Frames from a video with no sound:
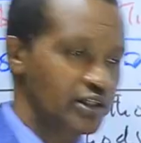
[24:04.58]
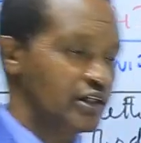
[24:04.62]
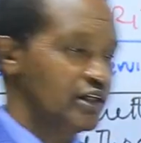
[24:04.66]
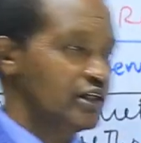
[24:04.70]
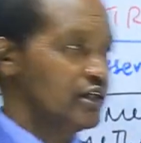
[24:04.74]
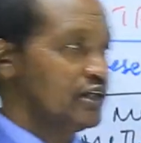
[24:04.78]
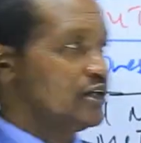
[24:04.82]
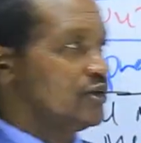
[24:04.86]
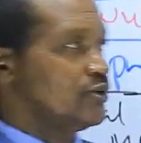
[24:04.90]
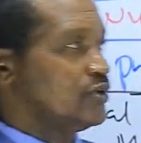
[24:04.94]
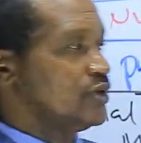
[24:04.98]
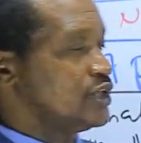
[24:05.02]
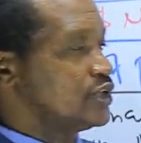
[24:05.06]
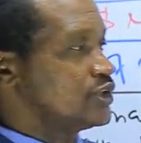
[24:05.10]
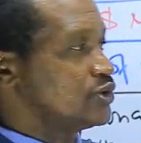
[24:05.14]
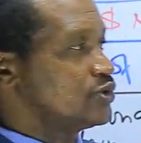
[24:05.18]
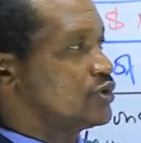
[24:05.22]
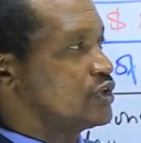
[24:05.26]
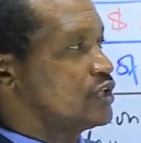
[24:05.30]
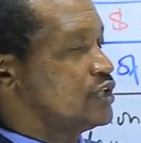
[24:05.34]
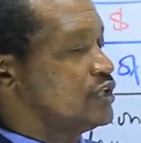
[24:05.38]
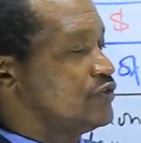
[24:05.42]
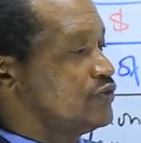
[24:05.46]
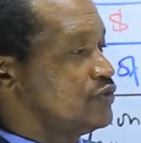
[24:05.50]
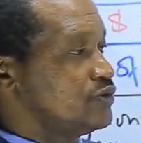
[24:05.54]
I want to
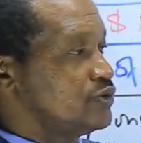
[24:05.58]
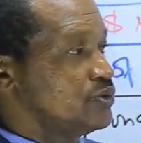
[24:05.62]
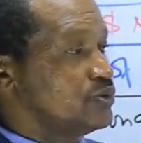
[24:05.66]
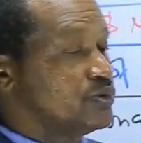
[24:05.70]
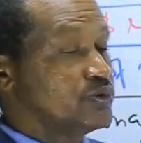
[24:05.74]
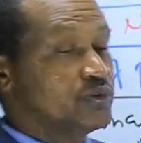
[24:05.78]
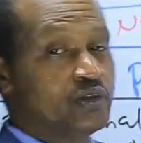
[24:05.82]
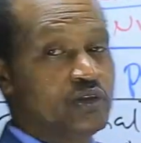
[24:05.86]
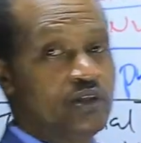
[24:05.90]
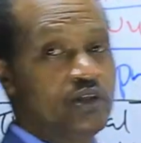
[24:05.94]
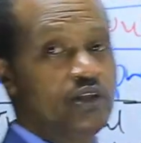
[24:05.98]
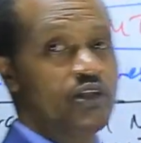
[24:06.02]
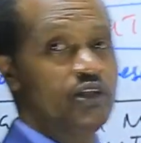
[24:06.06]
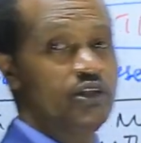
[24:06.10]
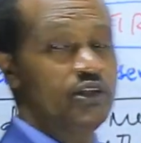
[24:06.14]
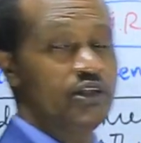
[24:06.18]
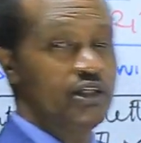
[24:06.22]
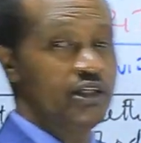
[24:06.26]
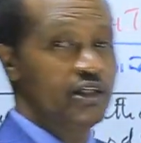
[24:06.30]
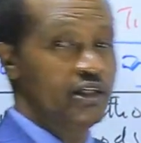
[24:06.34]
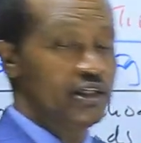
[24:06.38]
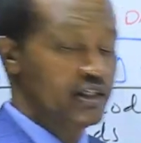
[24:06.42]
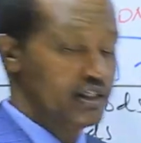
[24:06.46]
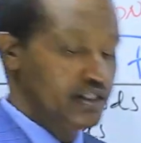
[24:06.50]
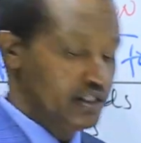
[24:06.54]
give you
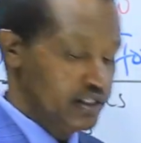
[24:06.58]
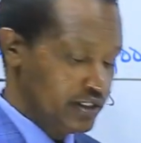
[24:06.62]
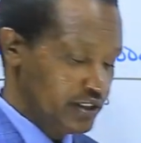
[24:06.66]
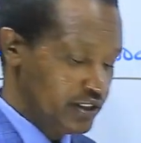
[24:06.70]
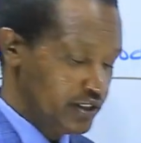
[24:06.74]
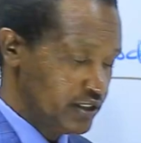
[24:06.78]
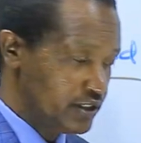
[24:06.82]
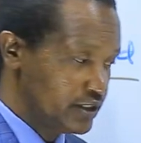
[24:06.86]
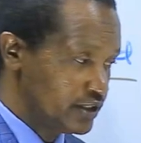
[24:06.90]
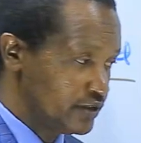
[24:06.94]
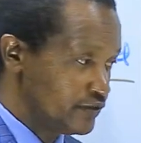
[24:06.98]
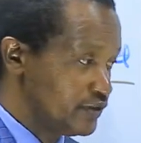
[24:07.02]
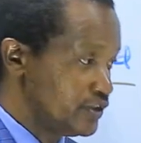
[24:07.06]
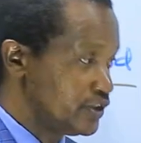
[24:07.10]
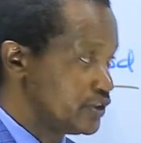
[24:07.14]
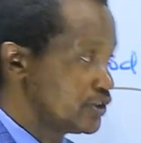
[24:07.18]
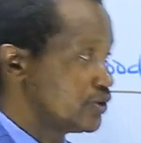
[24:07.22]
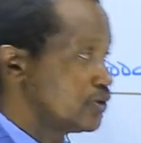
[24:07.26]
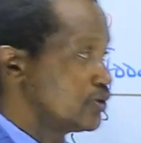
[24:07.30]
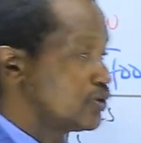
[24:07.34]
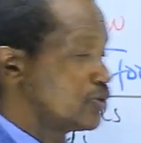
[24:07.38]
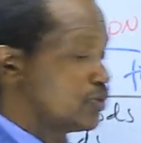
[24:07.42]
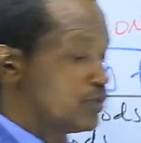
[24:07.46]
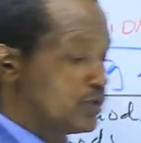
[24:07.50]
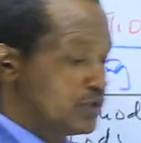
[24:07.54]
a
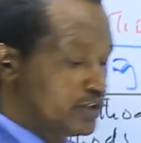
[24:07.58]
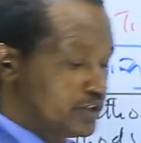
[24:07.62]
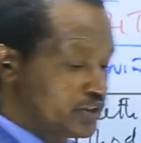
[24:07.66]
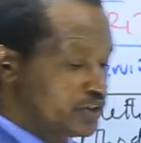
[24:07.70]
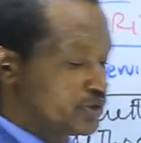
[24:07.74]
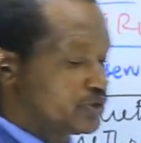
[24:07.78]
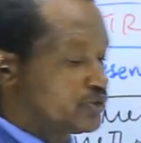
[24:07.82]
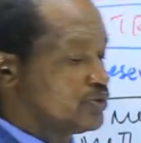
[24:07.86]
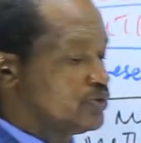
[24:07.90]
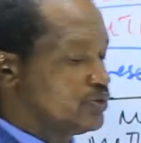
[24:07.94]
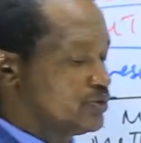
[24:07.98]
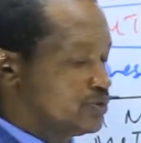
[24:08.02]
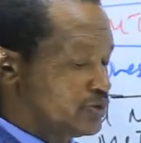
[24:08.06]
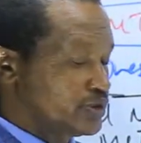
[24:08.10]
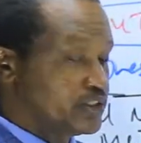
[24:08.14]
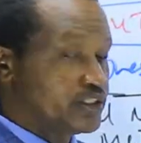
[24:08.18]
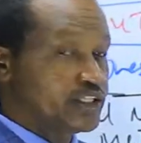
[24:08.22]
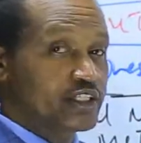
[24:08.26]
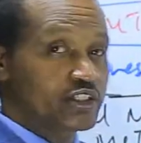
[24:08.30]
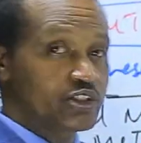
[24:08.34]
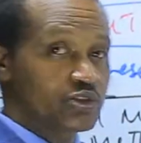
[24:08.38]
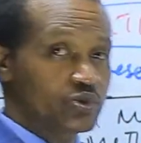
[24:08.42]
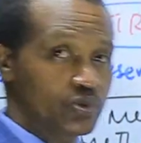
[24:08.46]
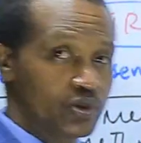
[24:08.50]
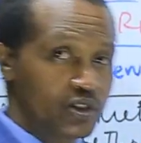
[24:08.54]
revision question,
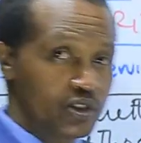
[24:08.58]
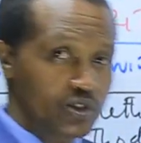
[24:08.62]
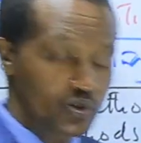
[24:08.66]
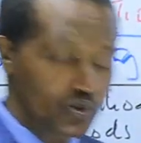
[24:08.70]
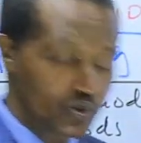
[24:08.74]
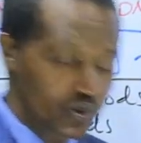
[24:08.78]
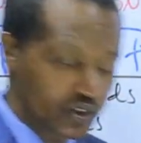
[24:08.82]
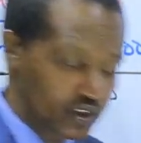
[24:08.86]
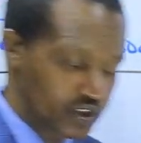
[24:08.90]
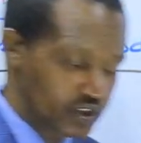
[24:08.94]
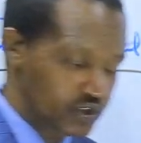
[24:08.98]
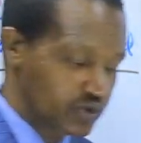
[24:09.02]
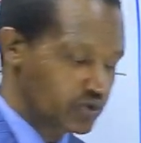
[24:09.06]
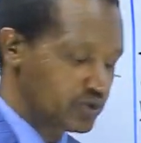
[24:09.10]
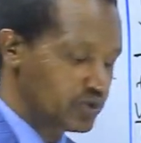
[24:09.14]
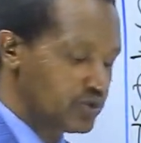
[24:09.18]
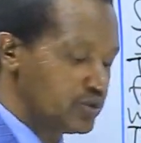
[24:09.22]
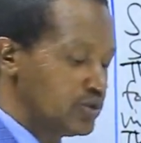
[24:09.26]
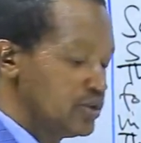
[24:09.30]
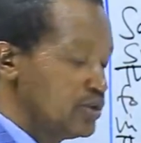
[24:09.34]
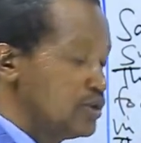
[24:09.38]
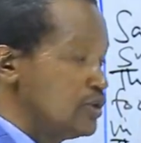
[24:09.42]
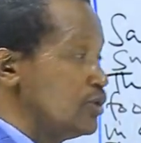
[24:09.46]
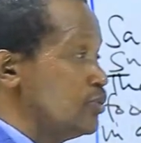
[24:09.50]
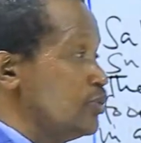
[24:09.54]
just one question,
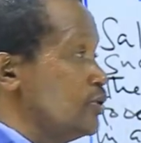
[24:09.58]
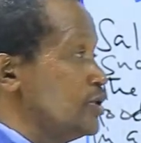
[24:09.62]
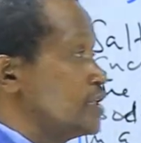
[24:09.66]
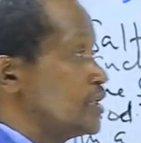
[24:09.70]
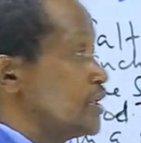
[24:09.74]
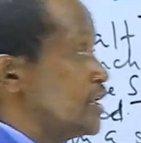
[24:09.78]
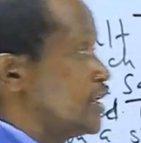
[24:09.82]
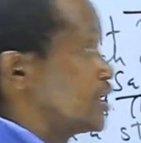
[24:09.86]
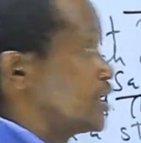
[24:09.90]
which I